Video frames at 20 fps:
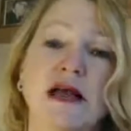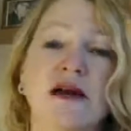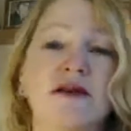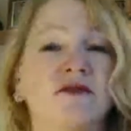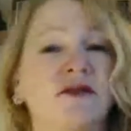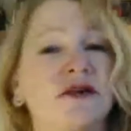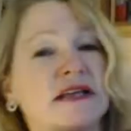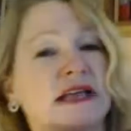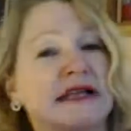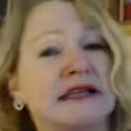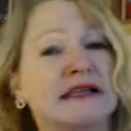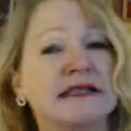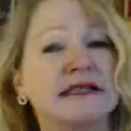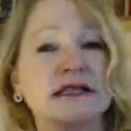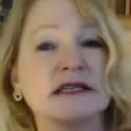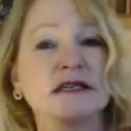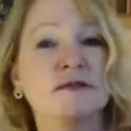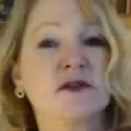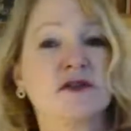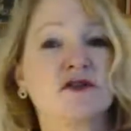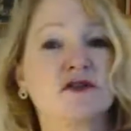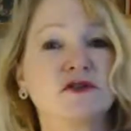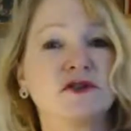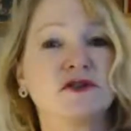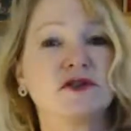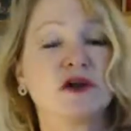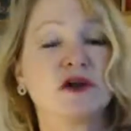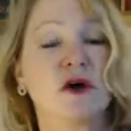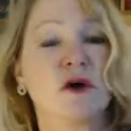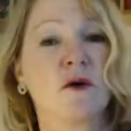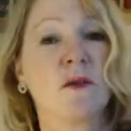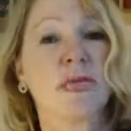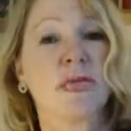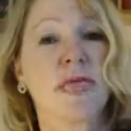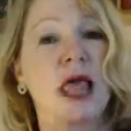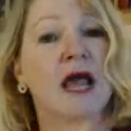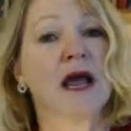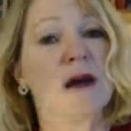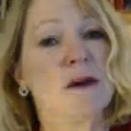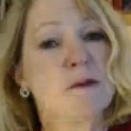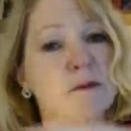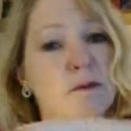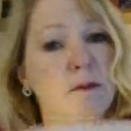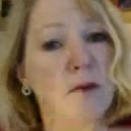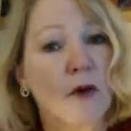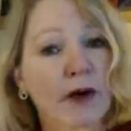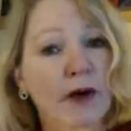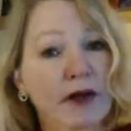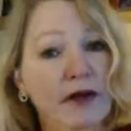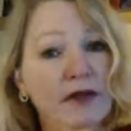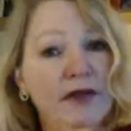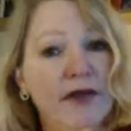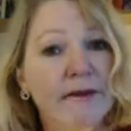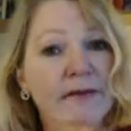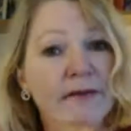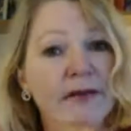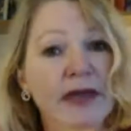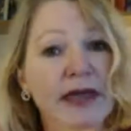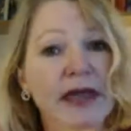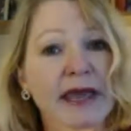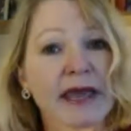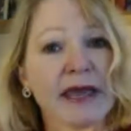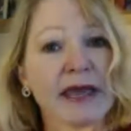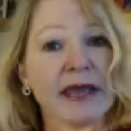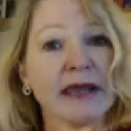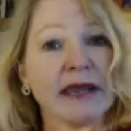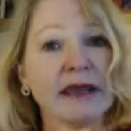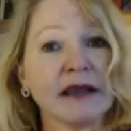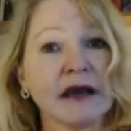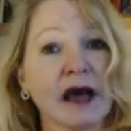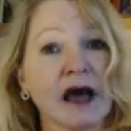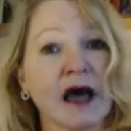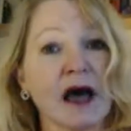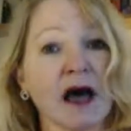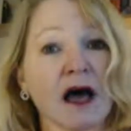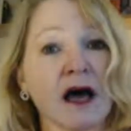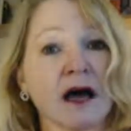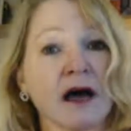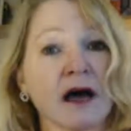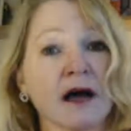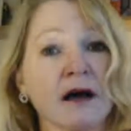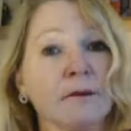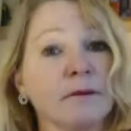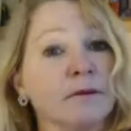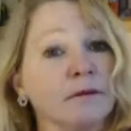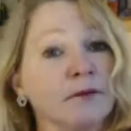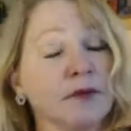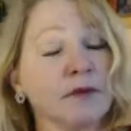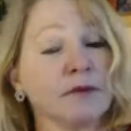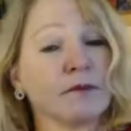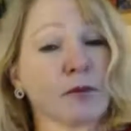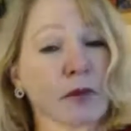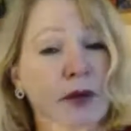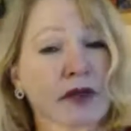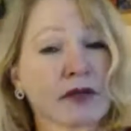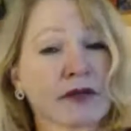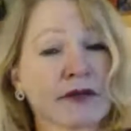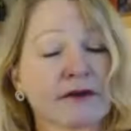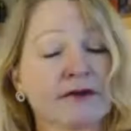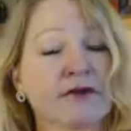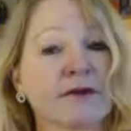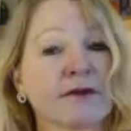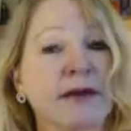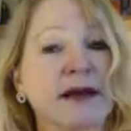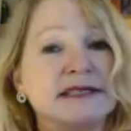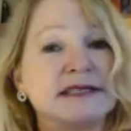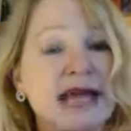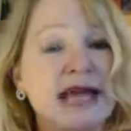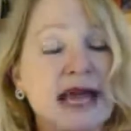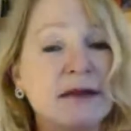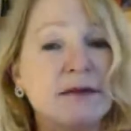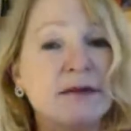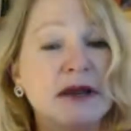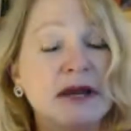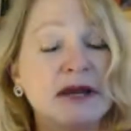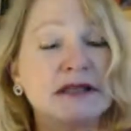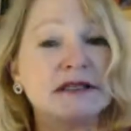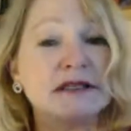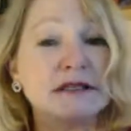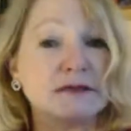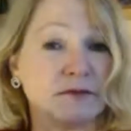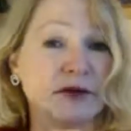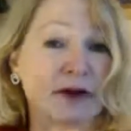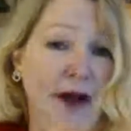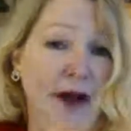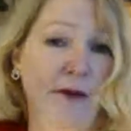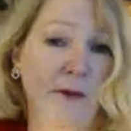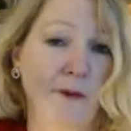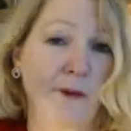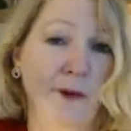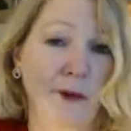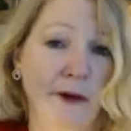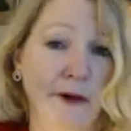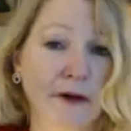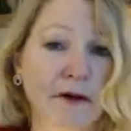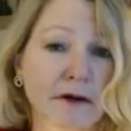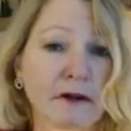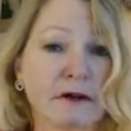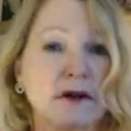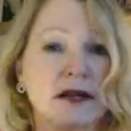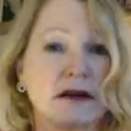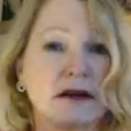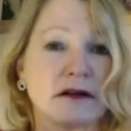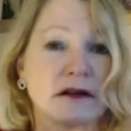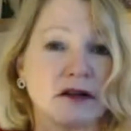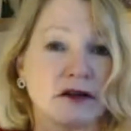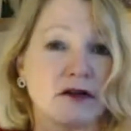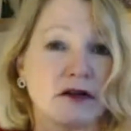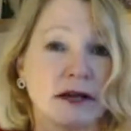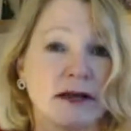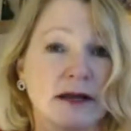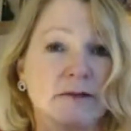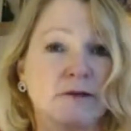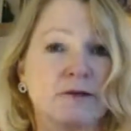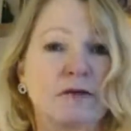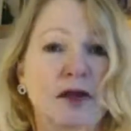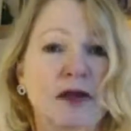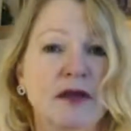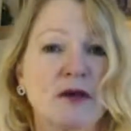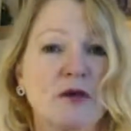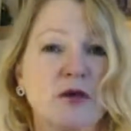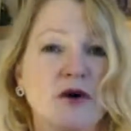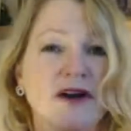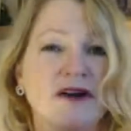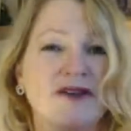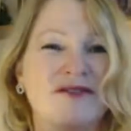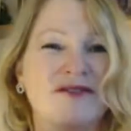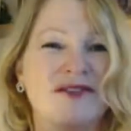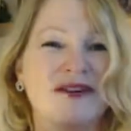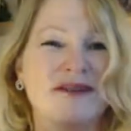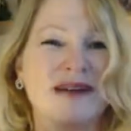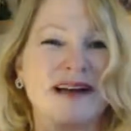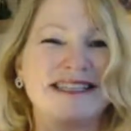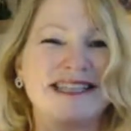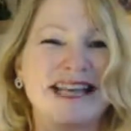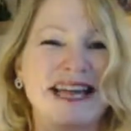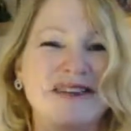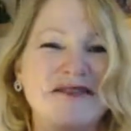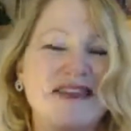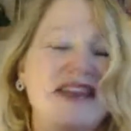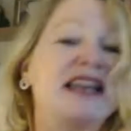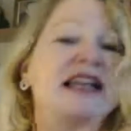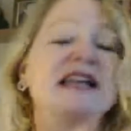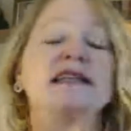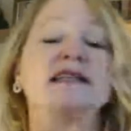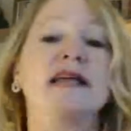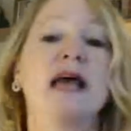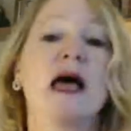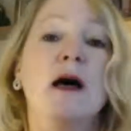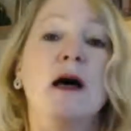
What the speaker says: every 6 months or so, boil them for about 10 minutes in hot water, clearly. Boiling water for about 10 minutes.